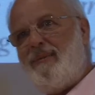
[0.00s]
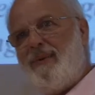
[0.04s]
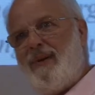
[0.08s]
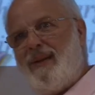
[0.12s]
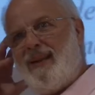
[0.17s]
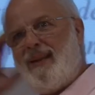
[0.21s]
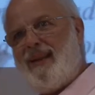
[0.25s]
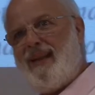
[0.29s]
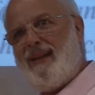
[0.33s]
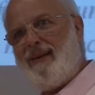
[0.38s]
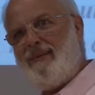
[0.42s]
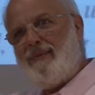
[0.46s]

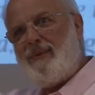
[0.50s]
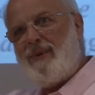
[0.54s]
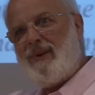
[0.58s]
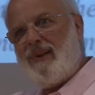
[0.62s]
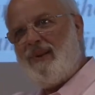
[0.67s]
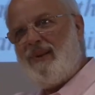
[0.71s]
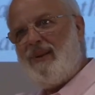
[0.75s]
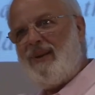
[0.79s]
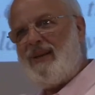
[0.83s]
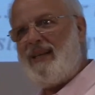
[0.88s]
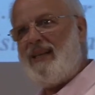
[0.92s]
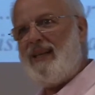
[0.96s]
when they were
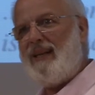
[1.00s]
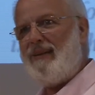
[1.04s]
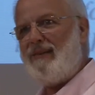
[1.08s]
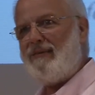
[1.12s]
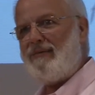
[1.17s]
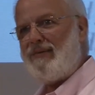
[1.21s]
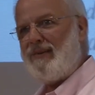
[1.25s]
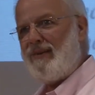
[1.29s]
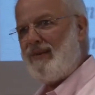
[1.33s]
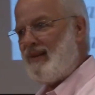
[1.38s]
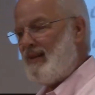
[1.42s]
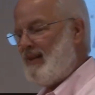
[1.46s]
looking
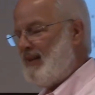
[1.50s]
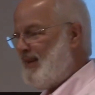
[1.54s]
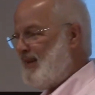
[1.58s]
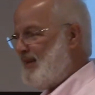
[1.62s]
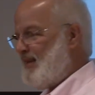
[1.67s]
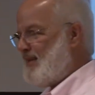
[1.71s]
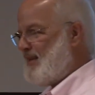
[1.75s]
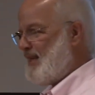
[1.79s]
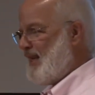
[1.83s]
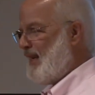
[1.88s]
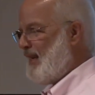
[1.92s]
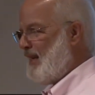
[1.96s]
for the
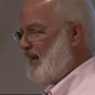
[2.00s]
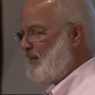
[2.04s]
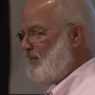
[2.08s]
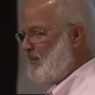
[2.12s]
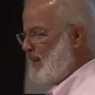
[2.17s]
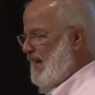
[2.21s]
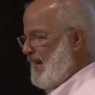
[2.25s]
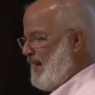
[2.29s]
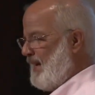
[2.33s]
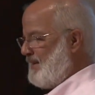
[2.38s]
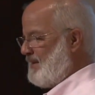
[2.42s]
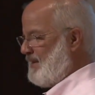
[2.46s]
descending
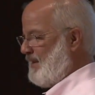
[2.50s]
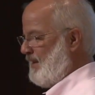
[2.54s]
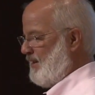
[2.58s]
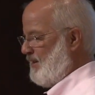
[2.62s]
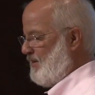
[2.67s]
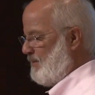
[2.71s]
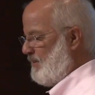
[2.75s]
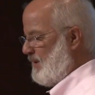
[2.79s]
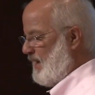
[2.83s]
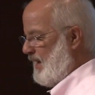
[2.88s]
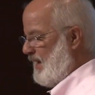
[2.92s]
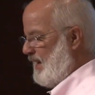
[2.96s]

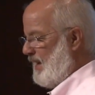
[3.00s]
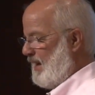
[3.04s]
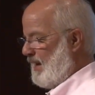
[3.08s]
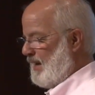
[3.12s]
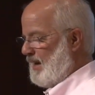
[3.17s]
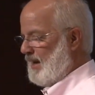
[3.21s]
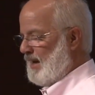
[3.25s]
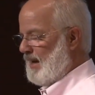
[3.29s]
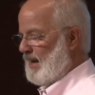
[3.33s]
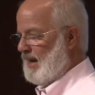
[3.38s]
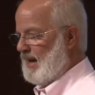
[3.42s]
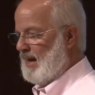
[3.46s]
passageway.
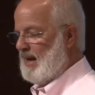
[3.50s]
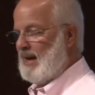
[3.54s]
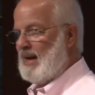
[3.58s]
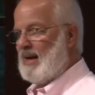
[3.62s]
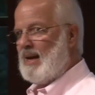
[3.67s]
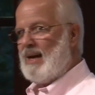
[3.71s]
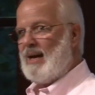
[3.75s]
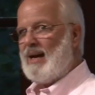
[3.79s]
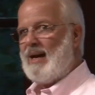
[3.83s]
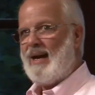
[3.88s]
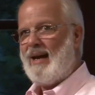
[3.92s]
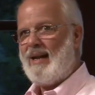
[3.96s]

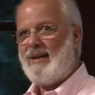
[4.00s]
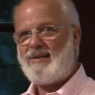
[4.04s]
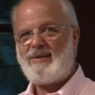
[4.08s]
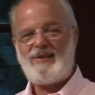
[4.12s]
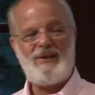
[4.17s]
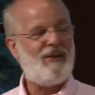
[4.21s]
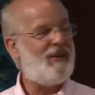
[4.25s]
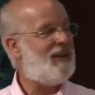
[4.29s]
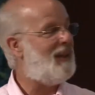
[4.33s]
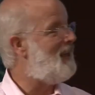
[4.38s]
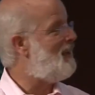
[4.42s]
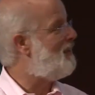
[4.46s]
And
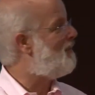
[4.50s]
so they